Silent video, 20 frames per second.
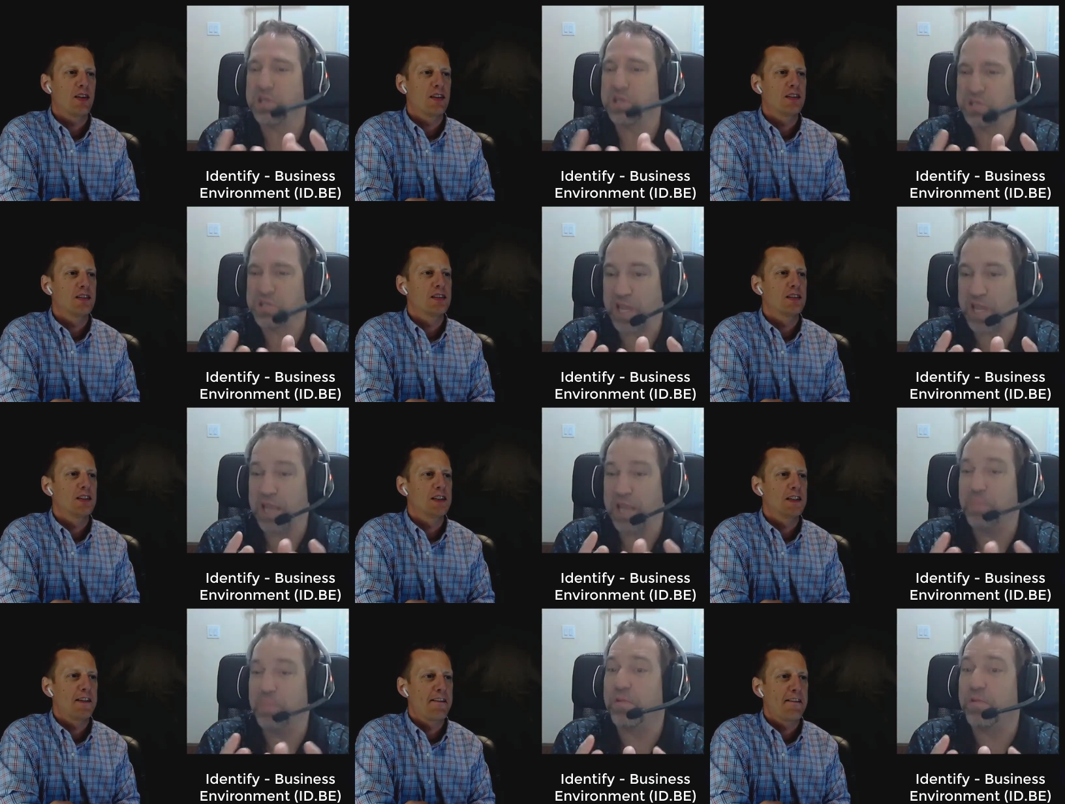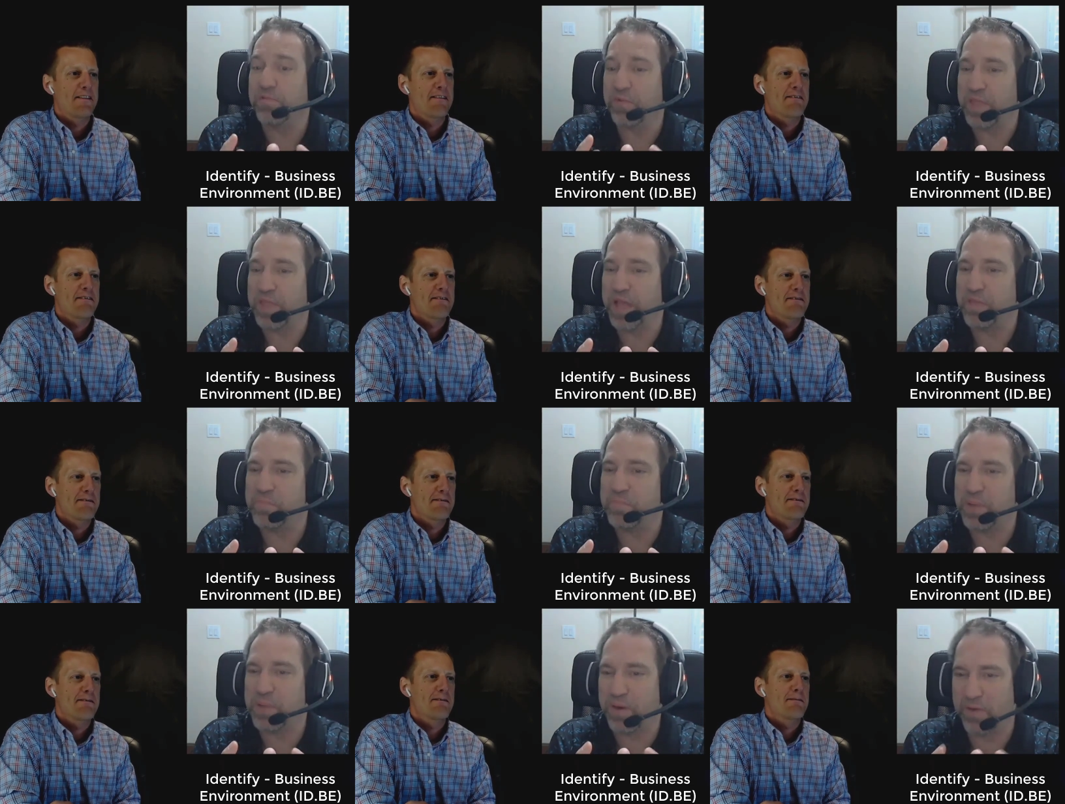Speaker 1: containment for
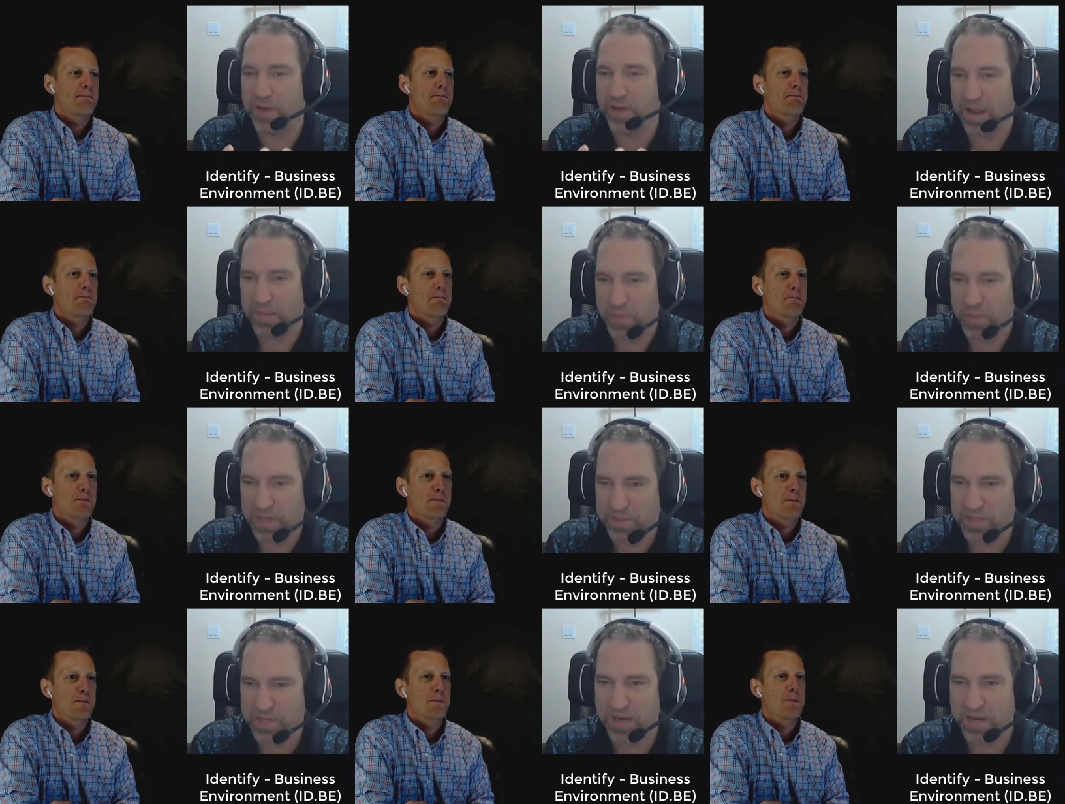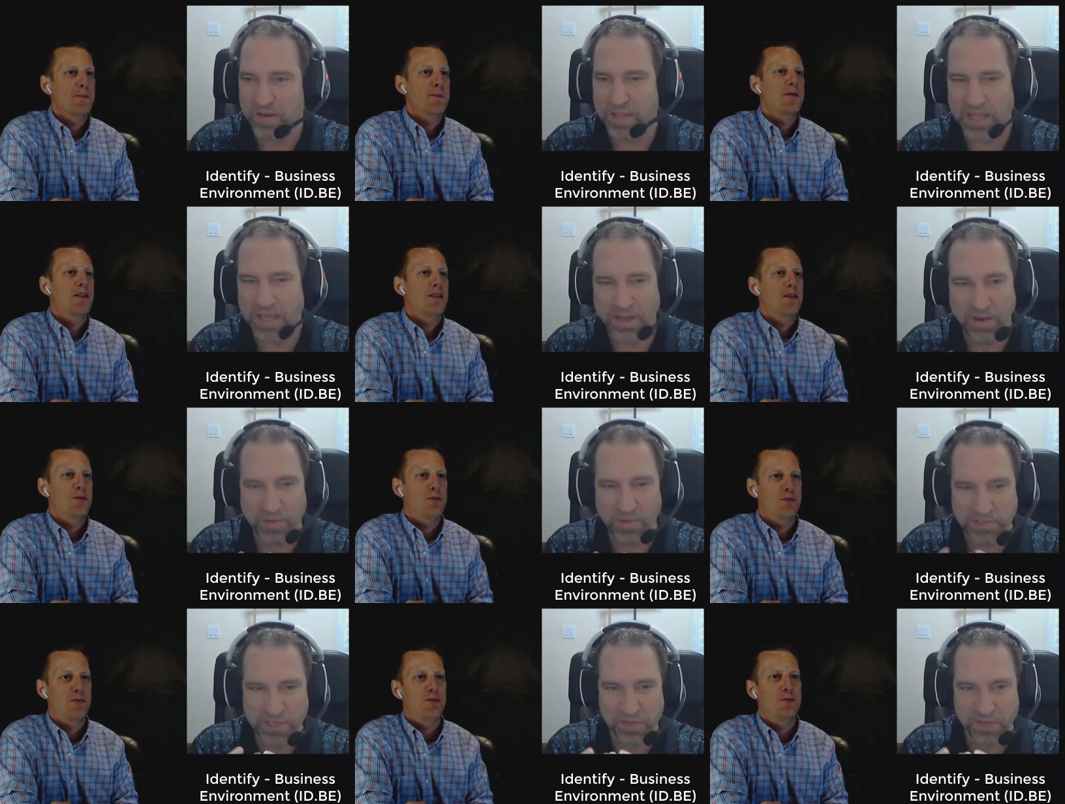that paradigm right there
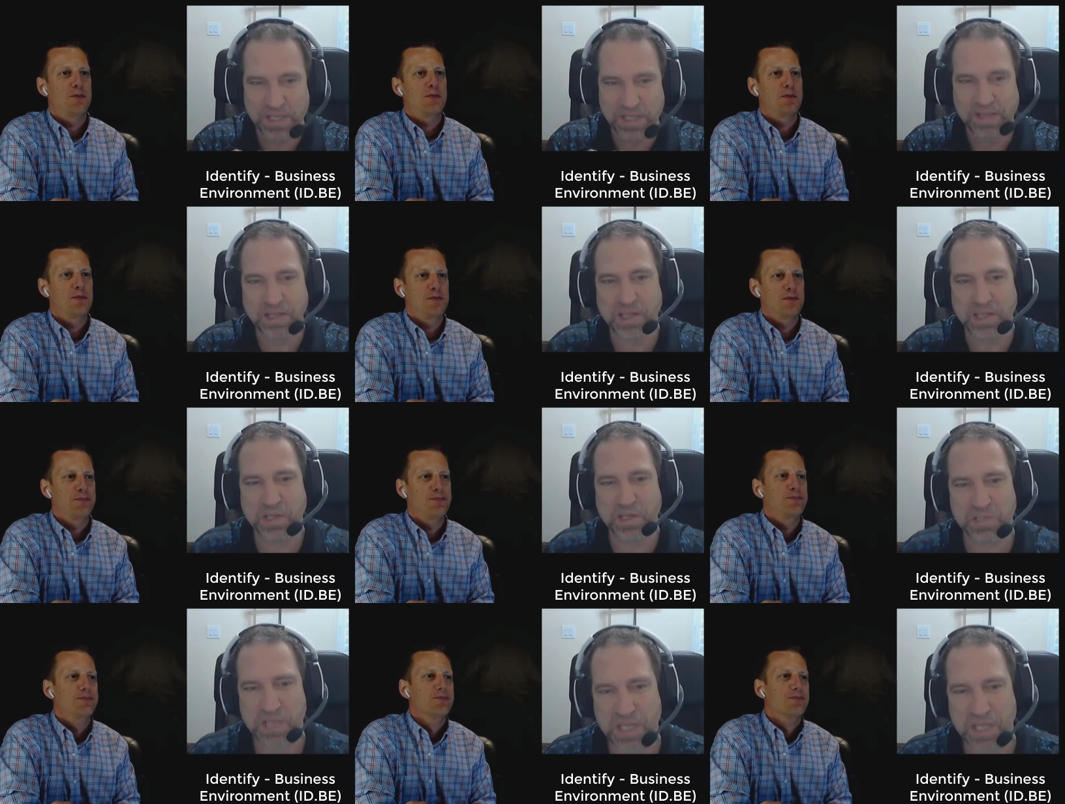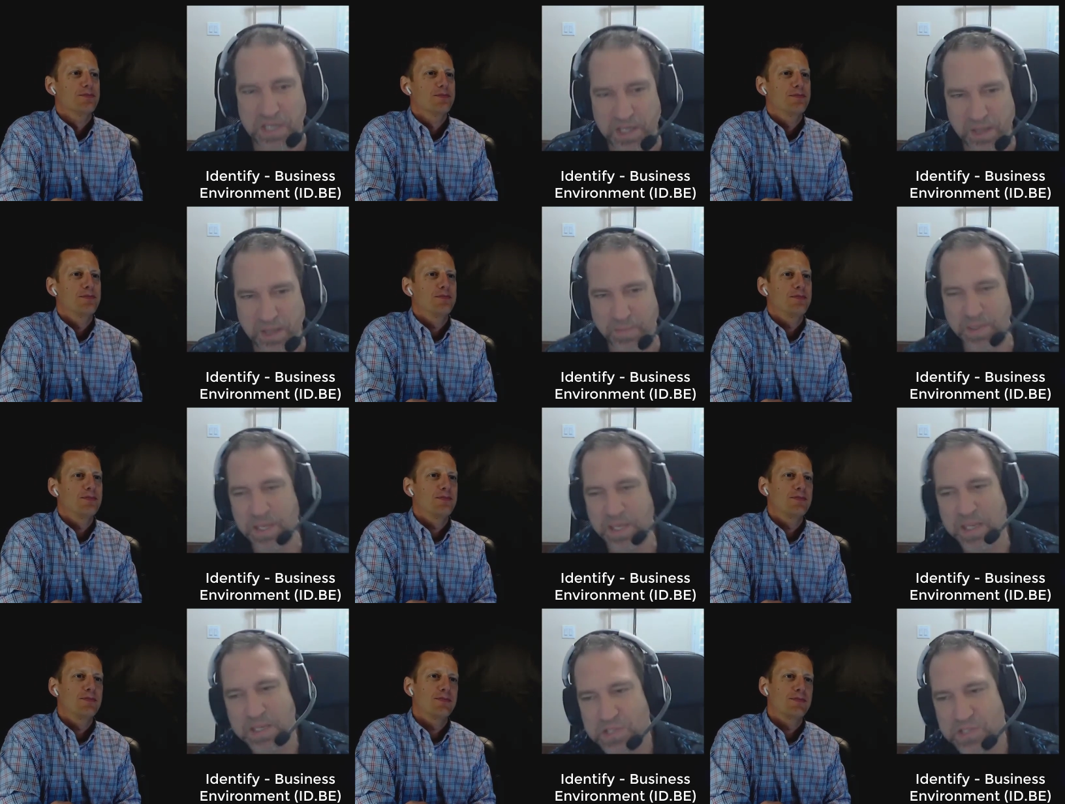like oh it's all neatly contained in
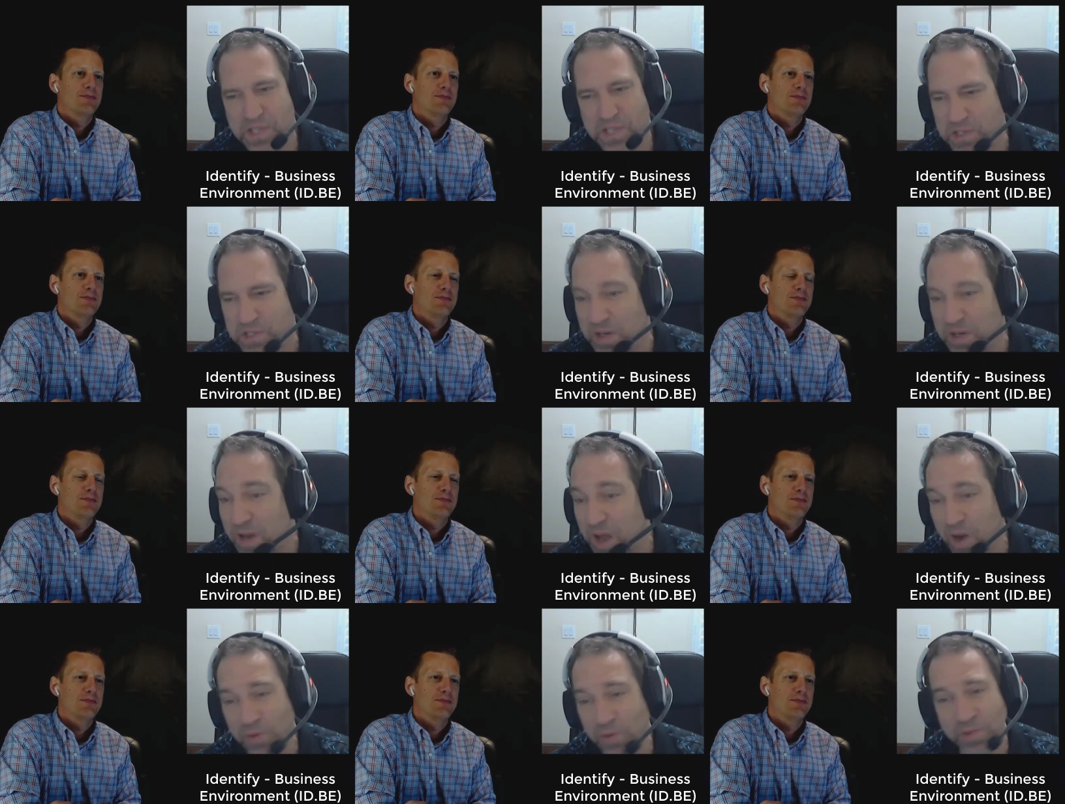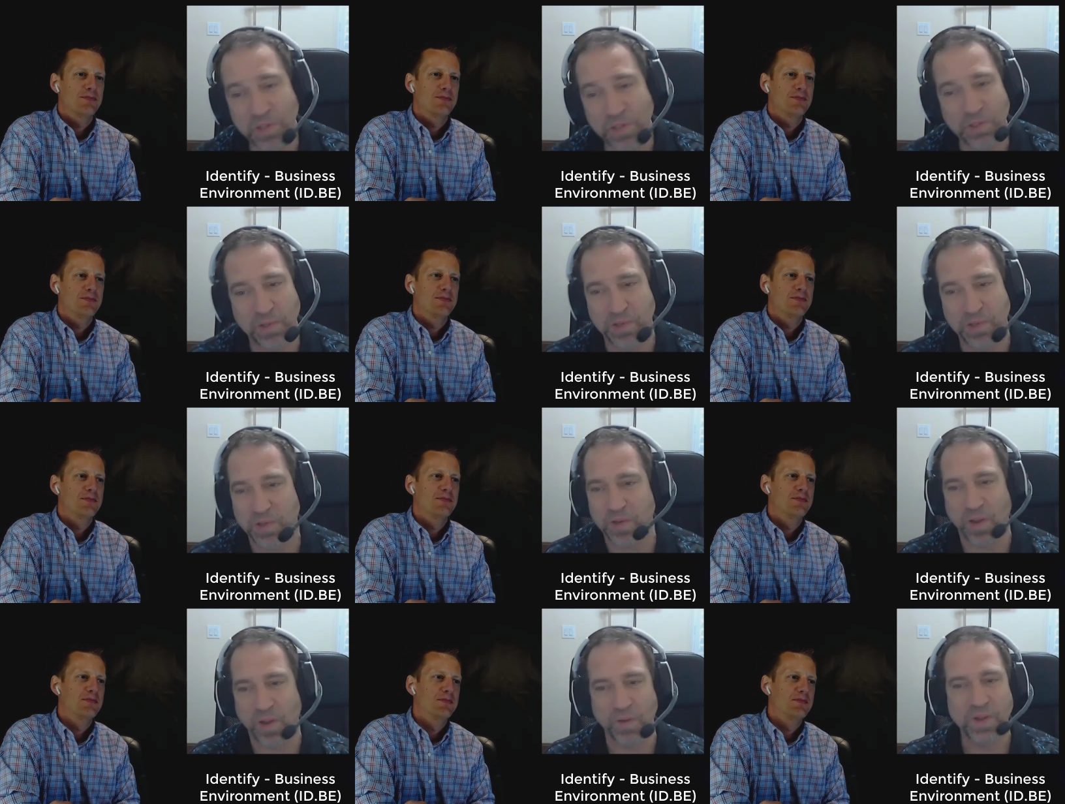the be section no no
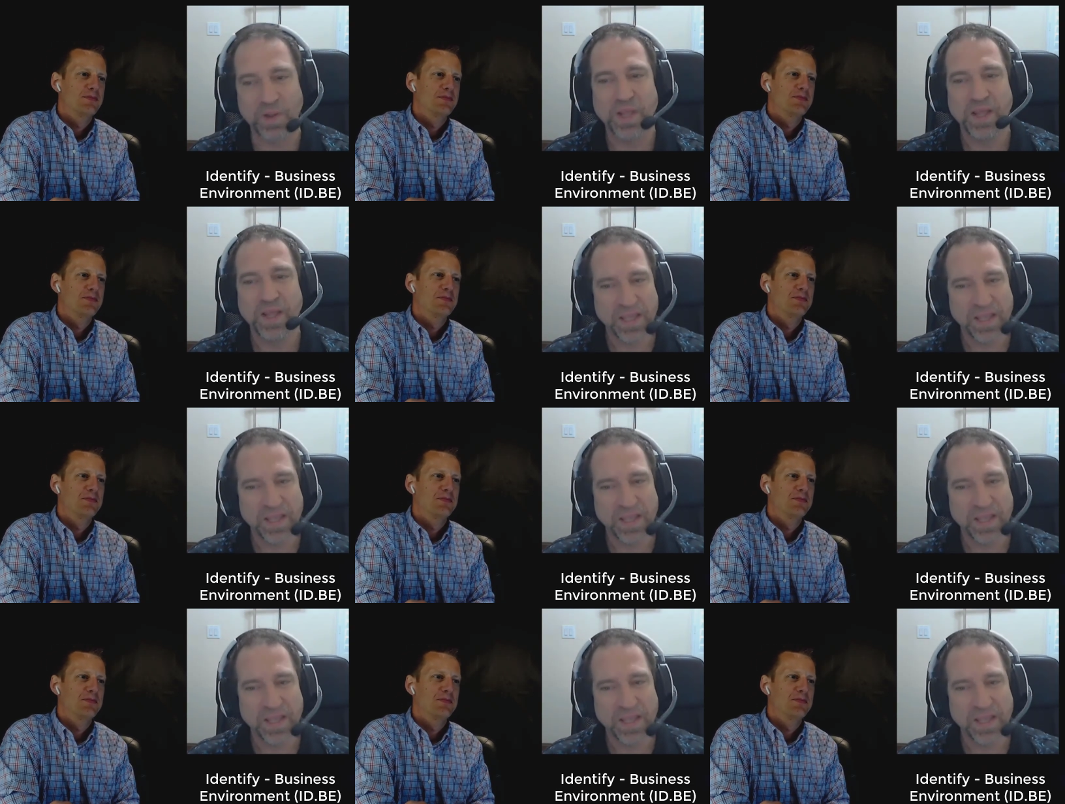no no no